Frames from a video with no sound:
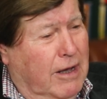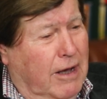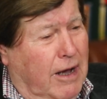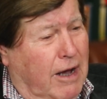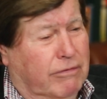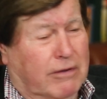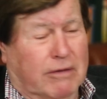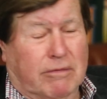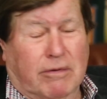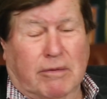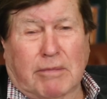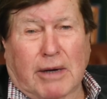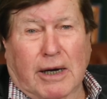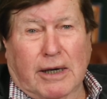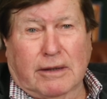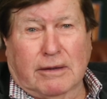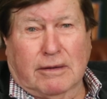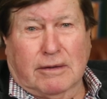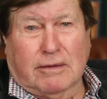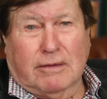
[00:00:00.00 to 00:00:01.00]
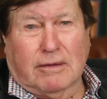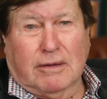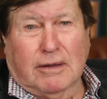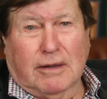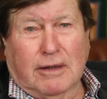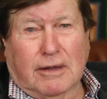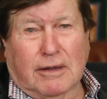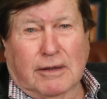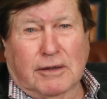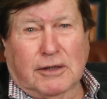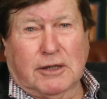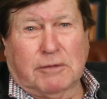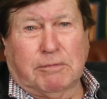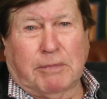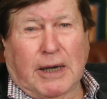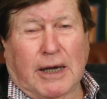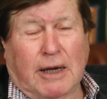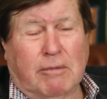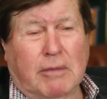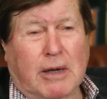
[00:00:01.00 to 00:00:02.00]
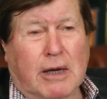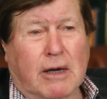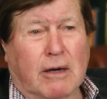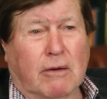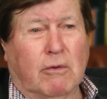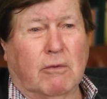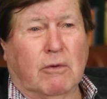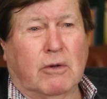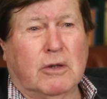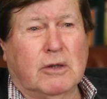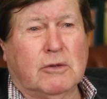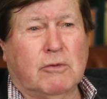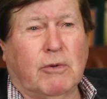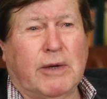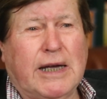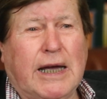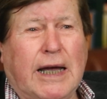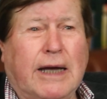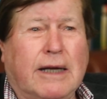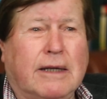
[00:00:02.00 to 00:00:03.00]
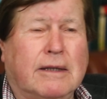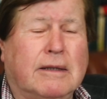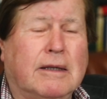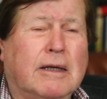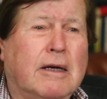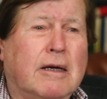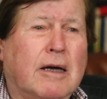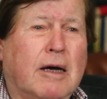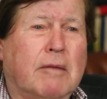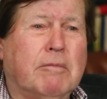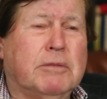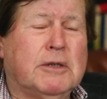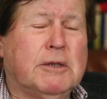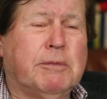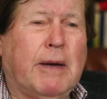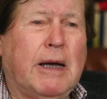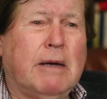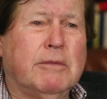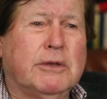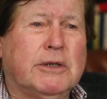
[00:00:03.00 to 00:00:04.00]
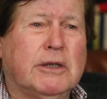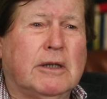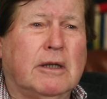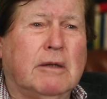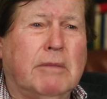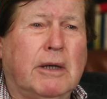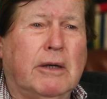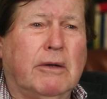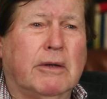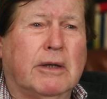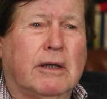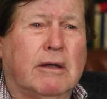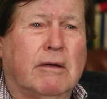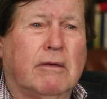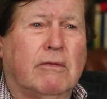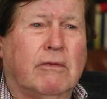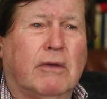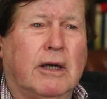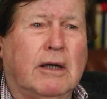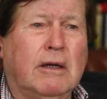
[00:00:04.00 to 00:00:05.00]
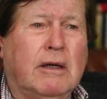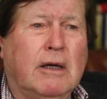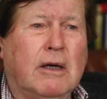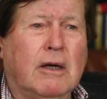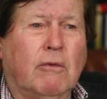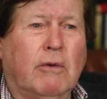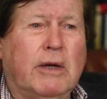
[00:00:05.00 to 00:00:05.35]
I've never minded spam because we had spam was an American thing.